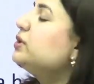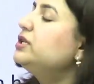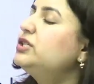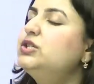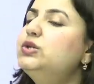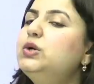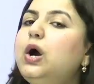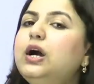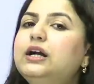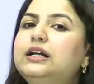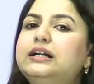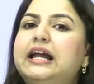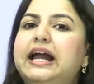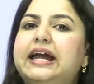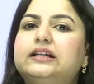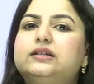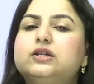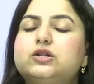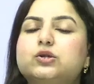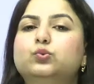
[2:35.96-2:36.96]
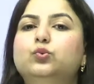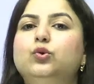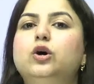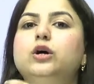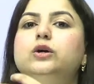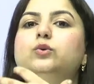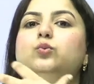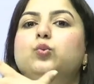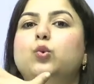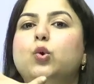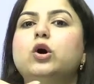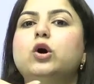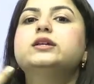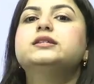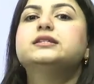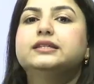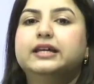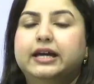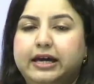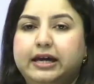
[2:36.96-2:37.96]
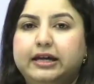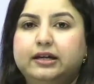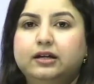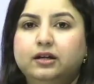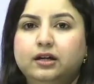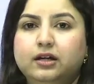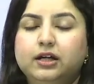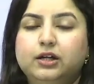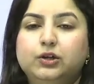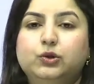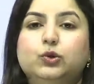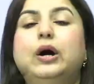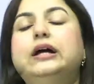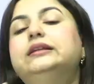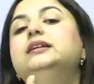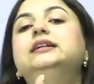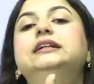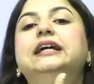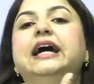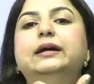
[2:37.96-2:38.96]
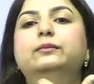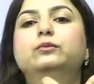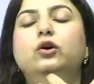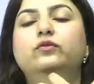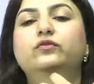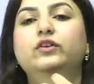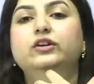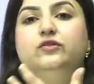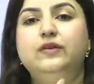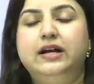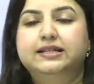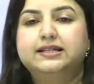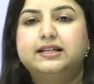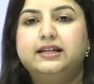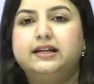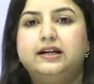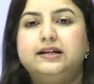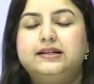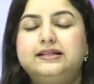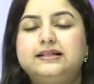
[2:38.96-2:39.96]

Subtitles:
it's not like the sword was there at the time of addressing it.